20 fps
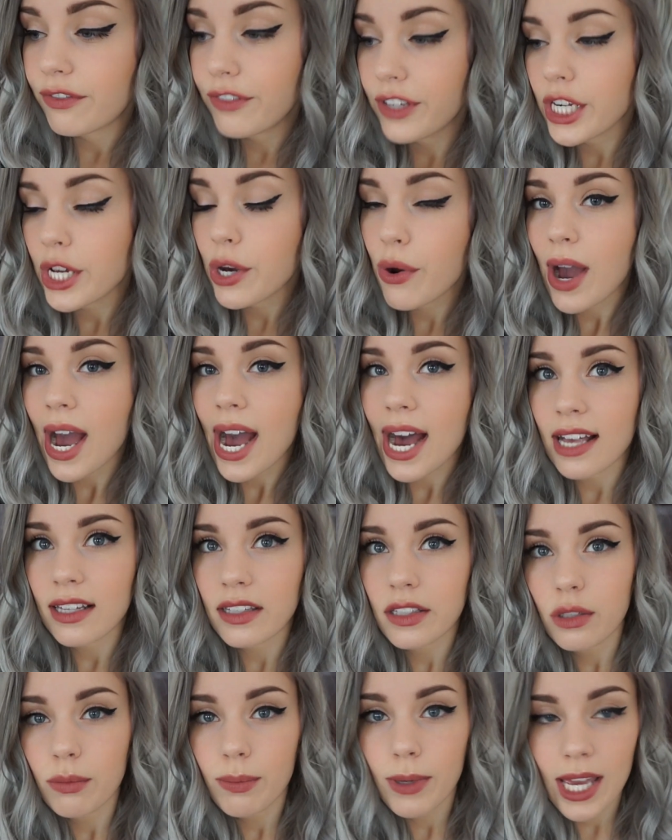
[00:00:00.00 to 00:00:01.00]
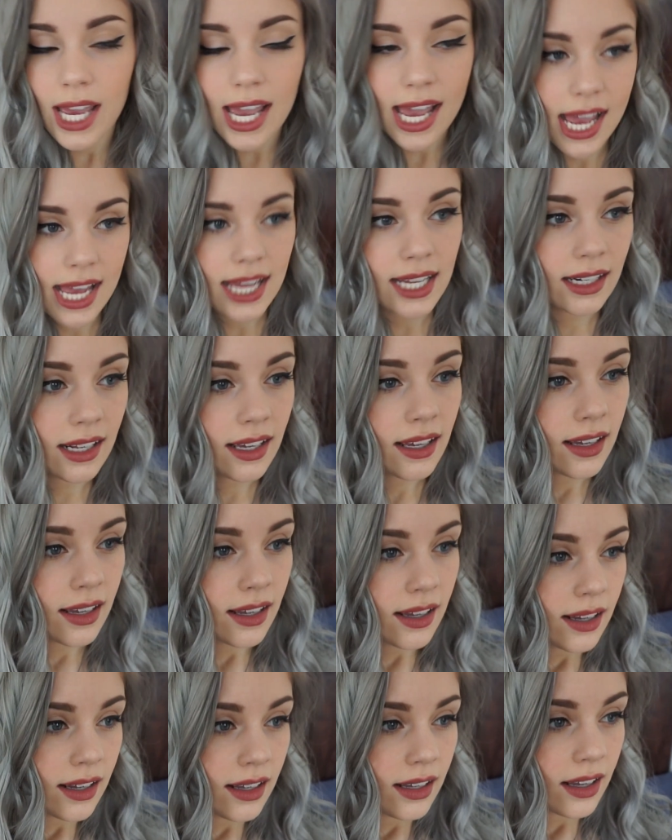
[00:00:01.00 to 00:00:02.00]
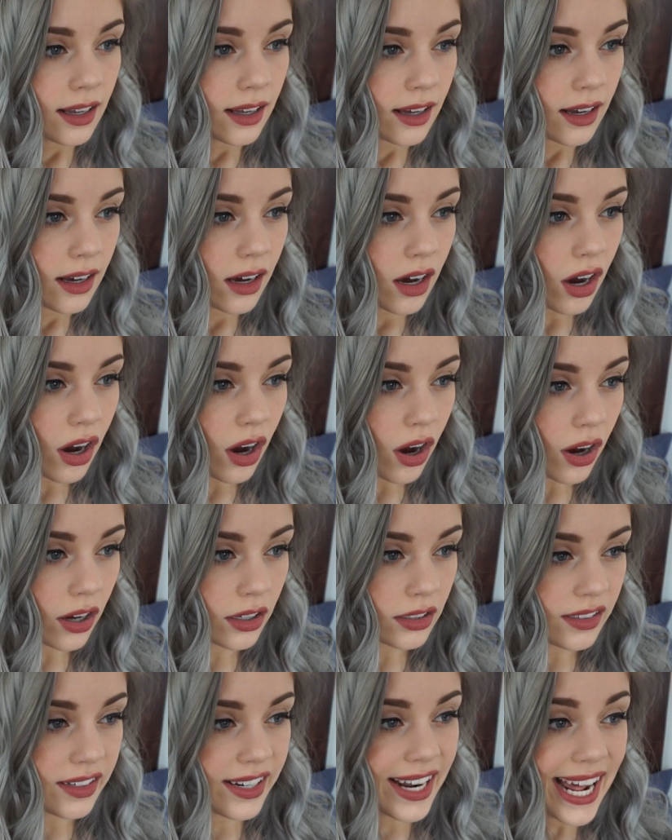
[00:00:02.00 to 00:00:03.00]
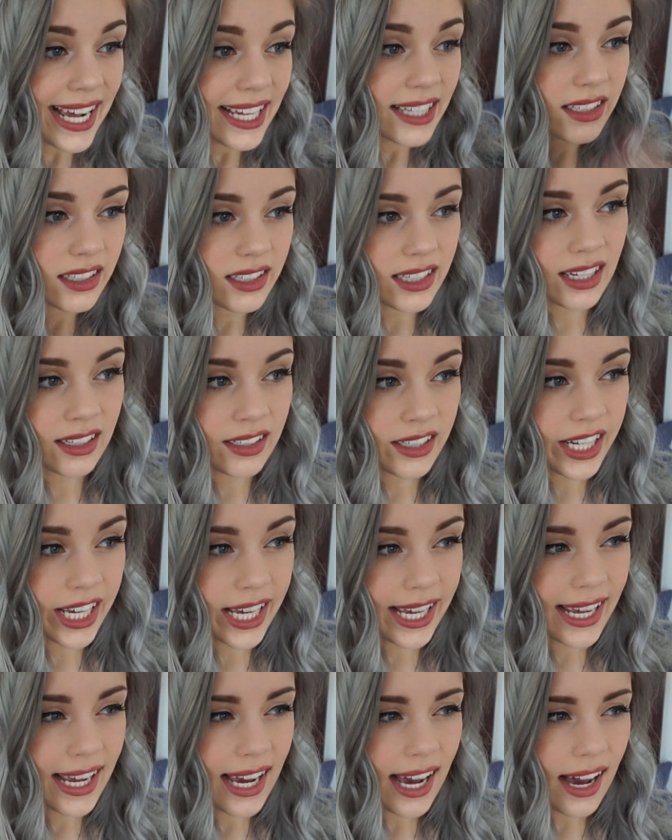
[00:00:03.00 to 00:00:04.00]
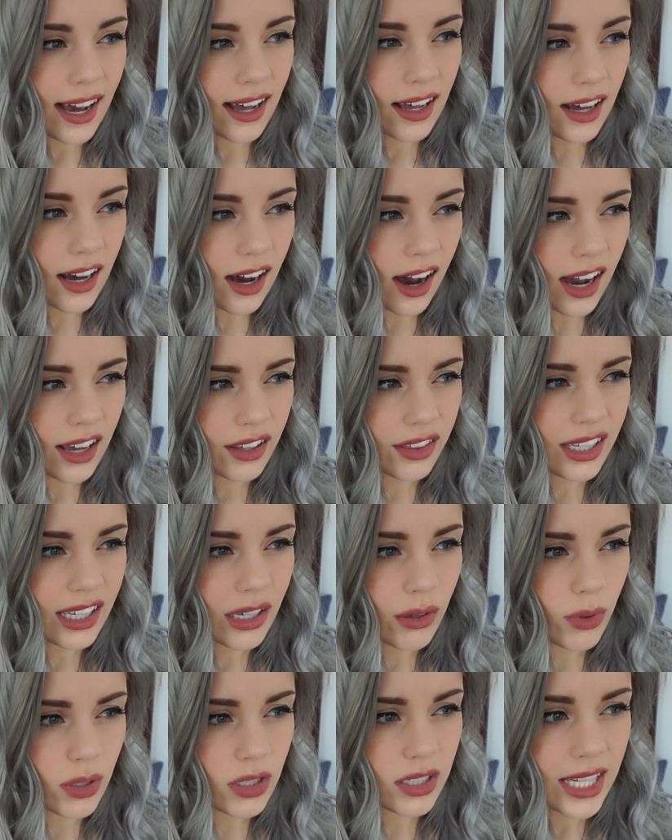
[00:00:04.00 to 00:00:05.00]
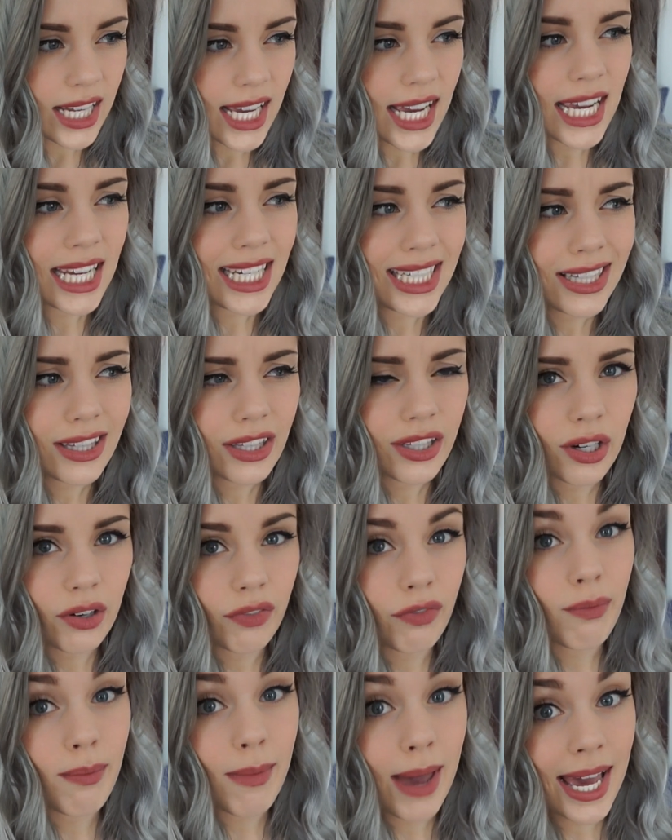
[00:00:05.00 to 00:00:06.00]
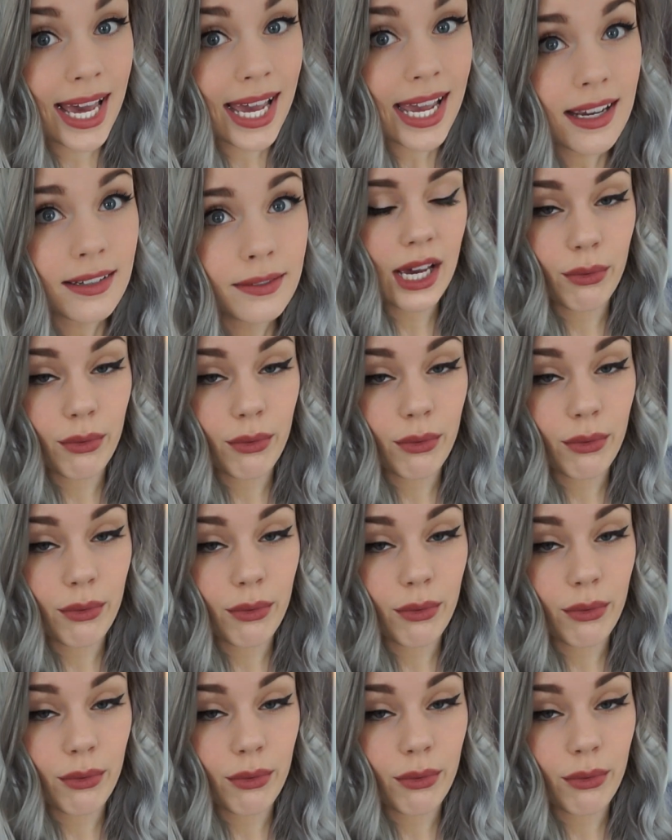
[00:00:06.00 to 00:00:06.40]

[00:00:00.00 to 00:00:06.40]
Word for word: The video has to be in on next Sunday, I think it was 8th of May.